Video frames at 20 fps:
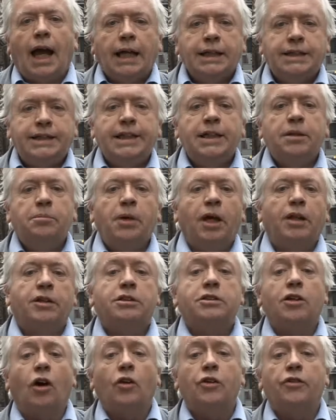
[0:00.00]
18
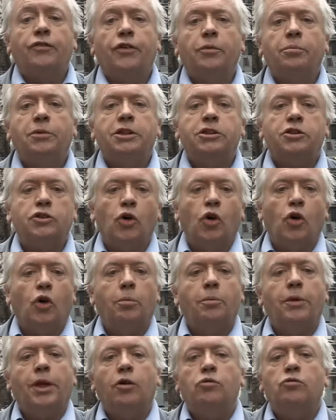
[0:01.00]
months on from the
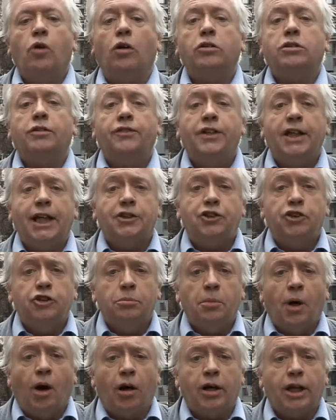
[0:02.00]
storm that rocked
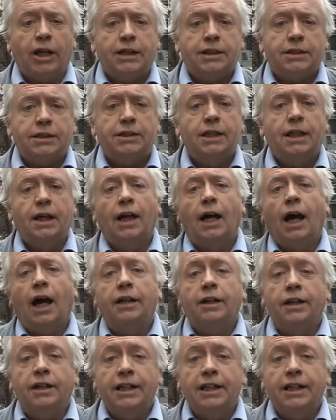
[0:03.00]
financial markets, an